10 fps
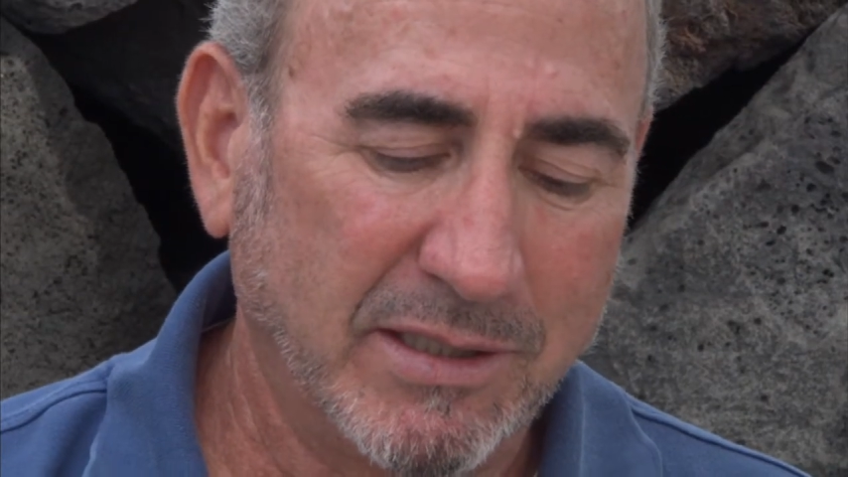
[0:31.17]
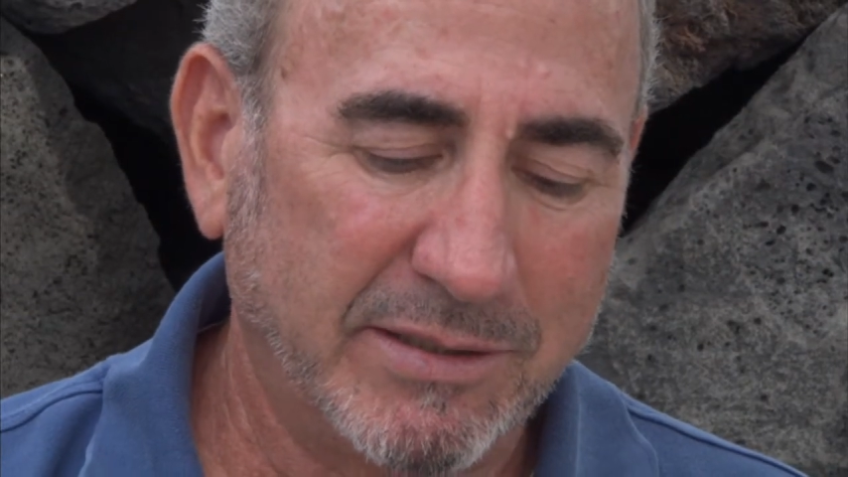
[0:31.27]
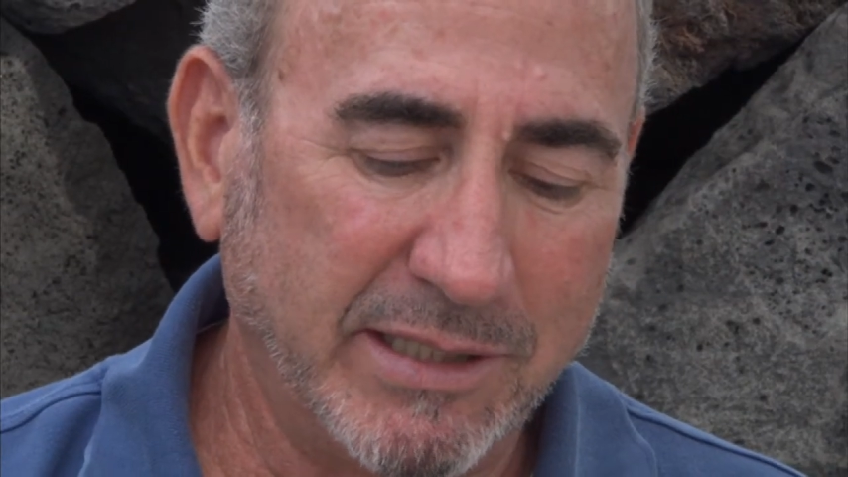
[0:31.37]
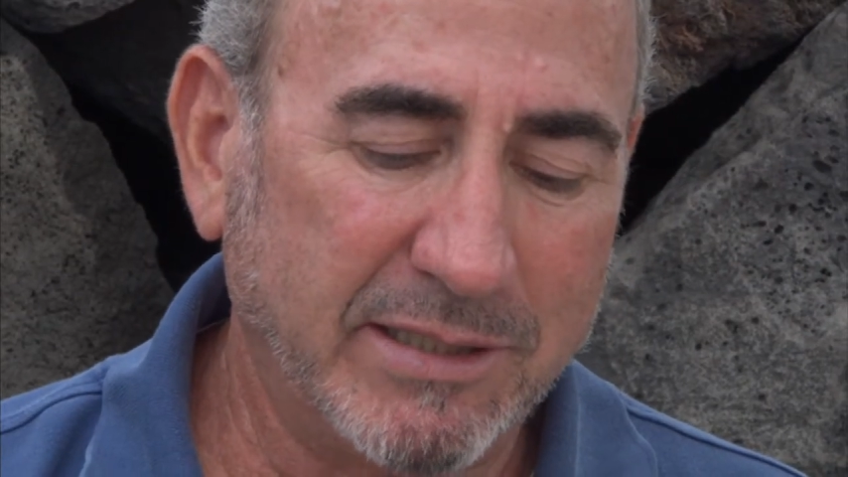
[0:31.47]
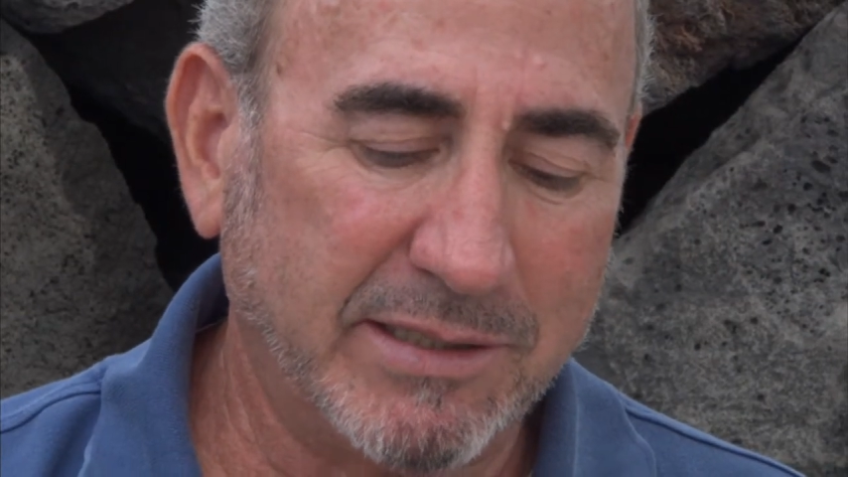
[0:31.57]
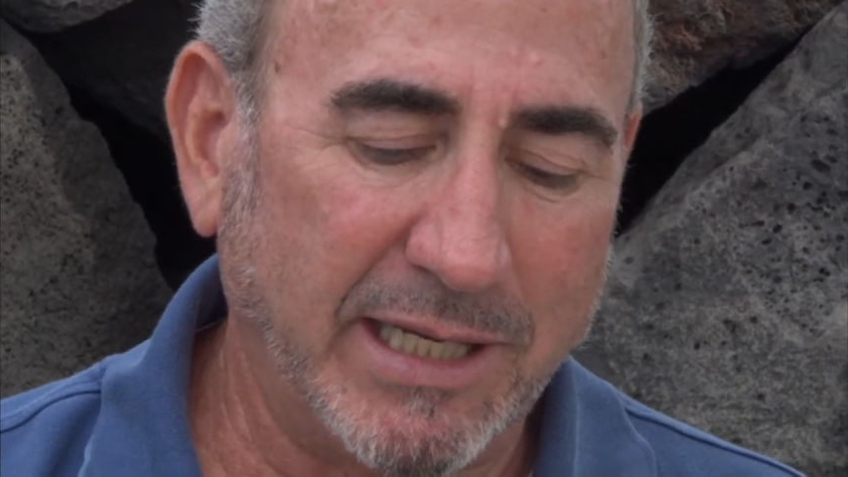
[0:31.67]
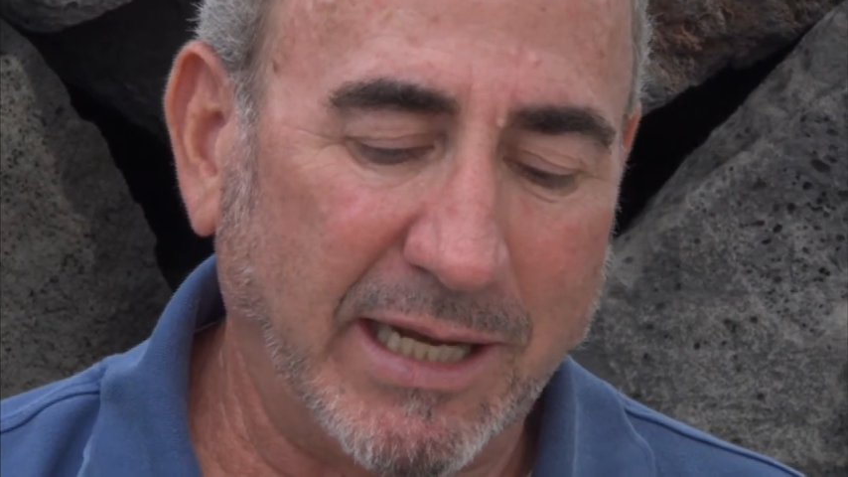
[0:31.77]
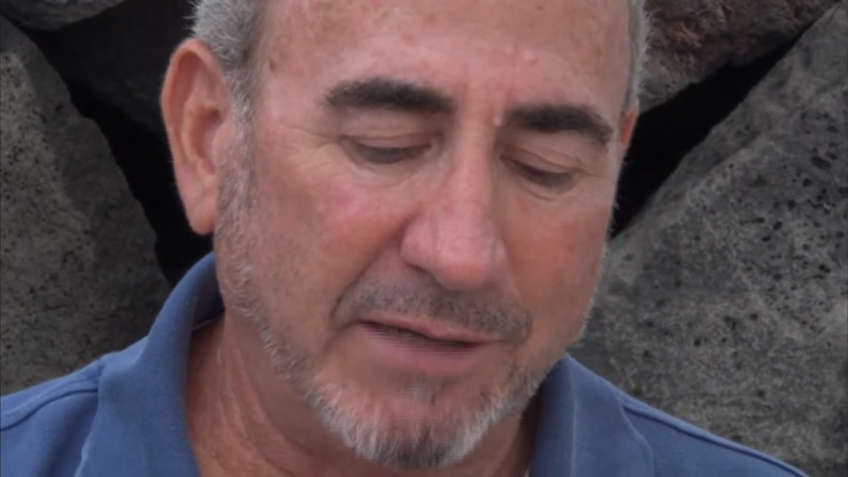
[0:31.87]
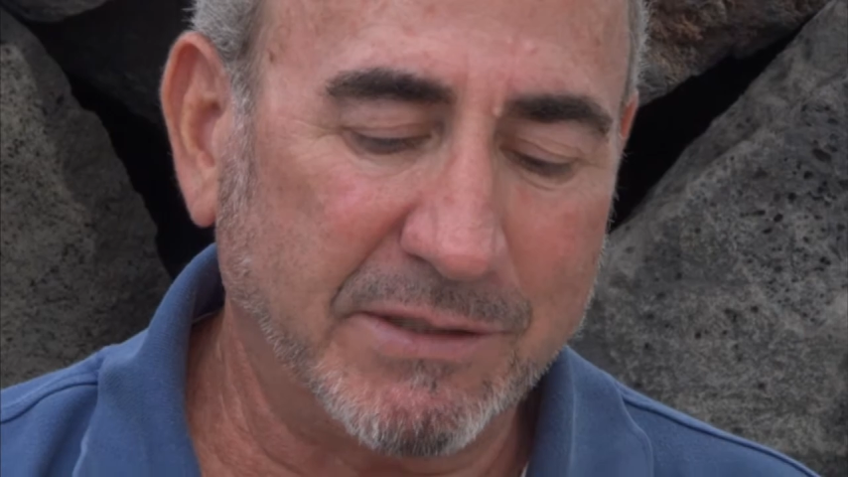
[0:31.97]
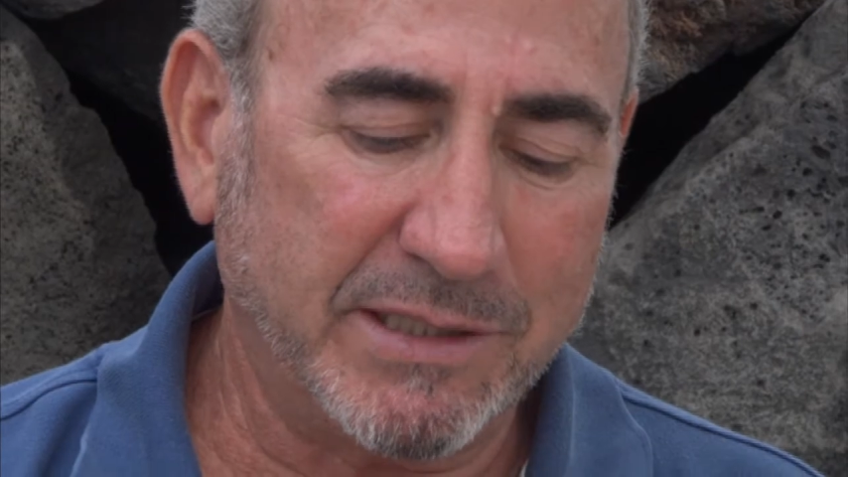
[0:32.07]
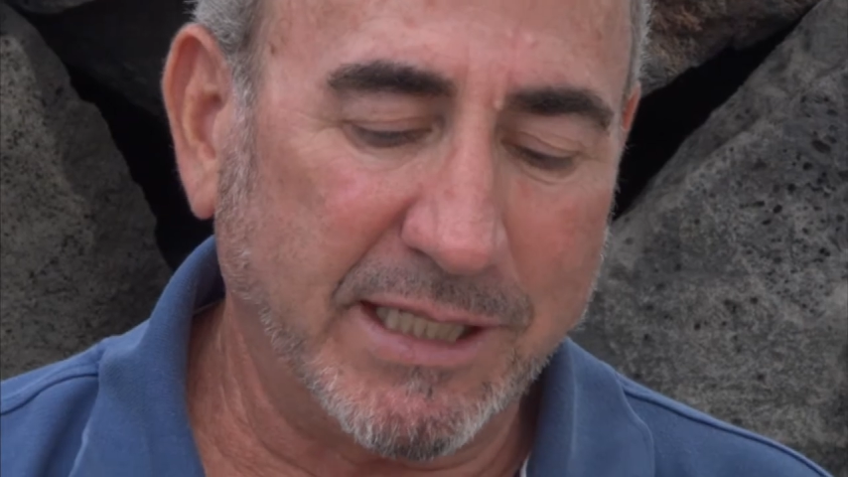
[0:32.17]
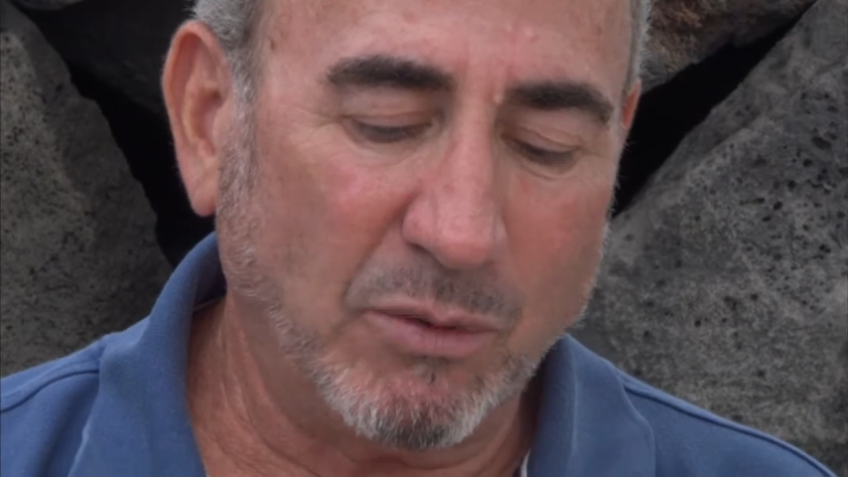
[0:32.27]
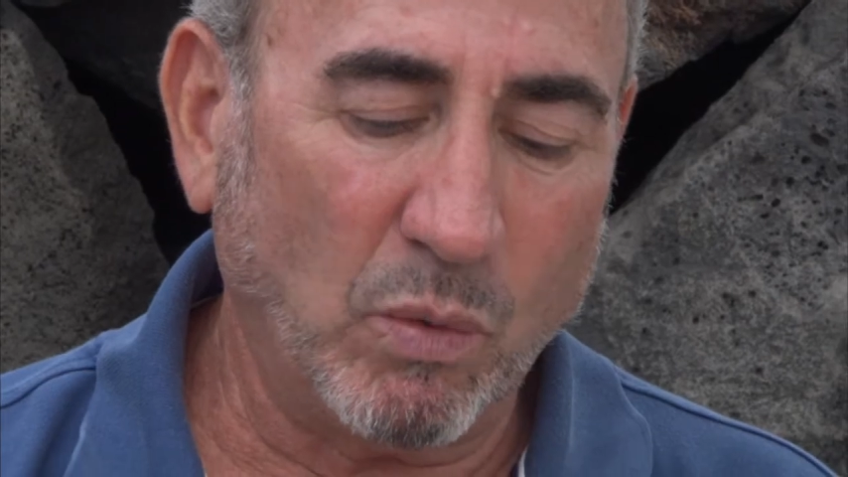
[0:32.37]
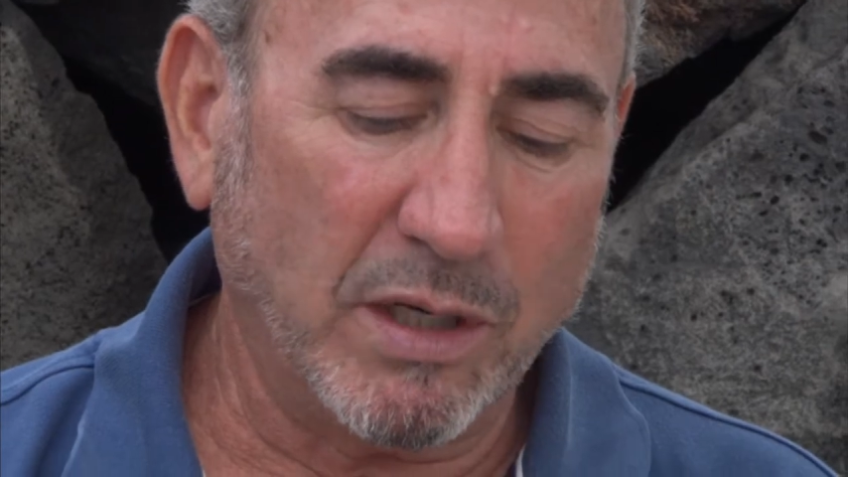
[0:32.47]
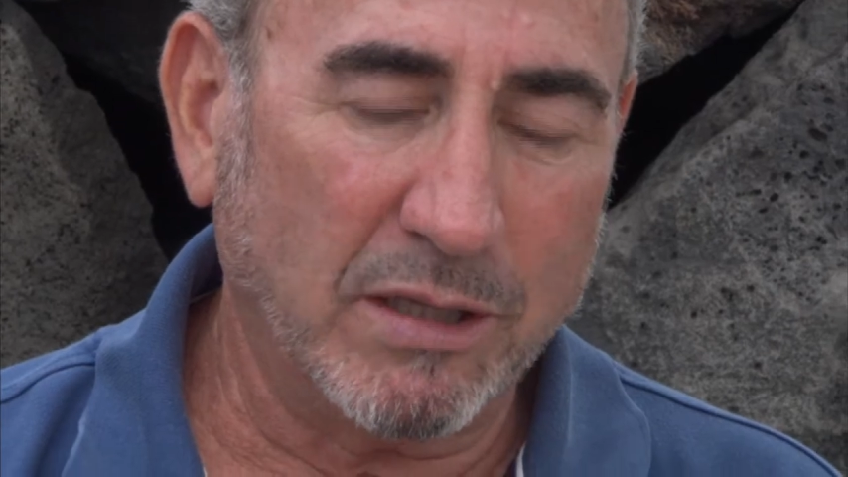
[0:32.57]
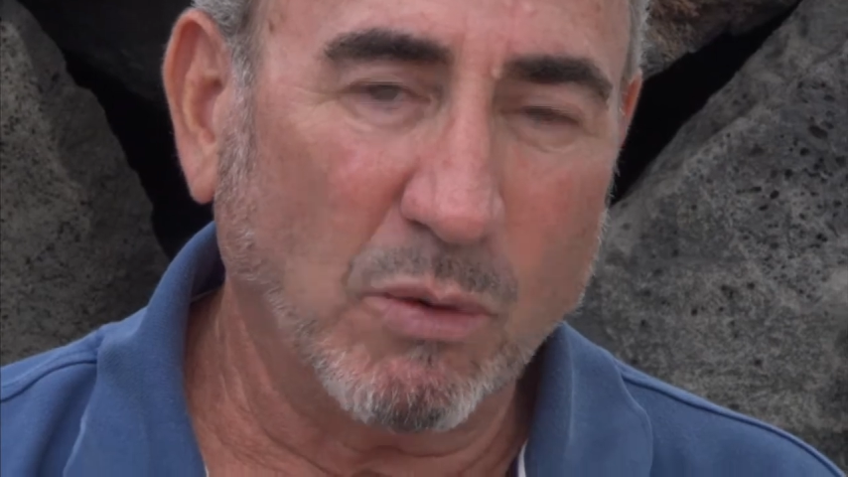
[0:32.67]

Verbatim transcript: Since then, I've seen one in